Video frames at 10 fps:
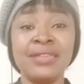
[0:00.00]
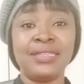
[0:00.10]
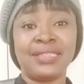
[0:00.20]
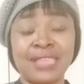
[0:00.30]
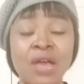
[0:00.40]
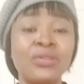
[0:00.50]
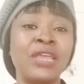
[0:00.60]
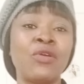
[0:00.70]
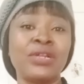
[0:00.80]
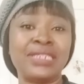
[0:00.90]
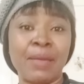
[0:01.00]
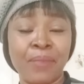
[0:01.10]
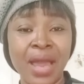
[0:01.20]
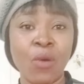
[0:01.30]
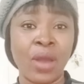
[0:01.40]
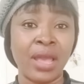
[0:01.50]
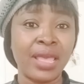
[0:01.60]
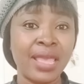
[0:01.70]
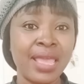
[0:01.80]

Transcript: This is how they got their power.